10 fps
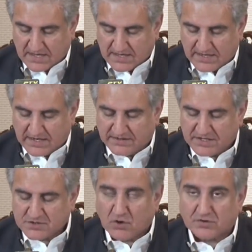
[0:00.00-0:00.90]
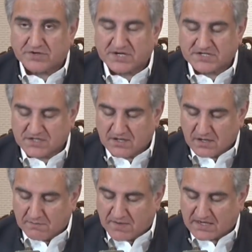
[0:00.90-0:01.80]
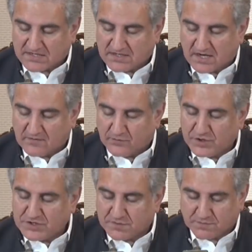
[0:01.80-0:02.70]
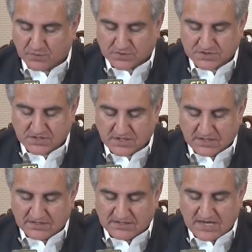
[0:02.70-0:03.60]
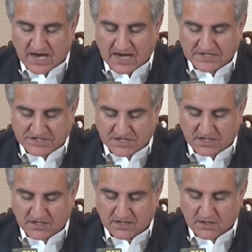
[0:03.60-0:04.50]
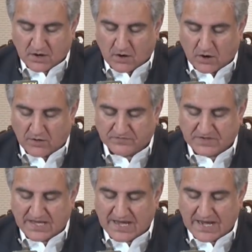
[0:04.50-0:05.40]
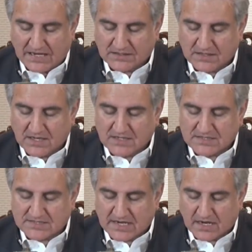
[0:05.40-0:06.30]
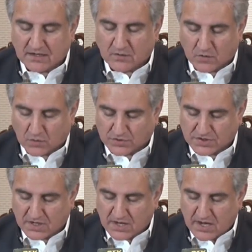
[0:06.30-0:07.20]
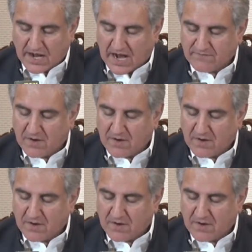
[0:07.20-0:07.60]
In this context, Pakistan fully supports the idea of the Health Silk Road and will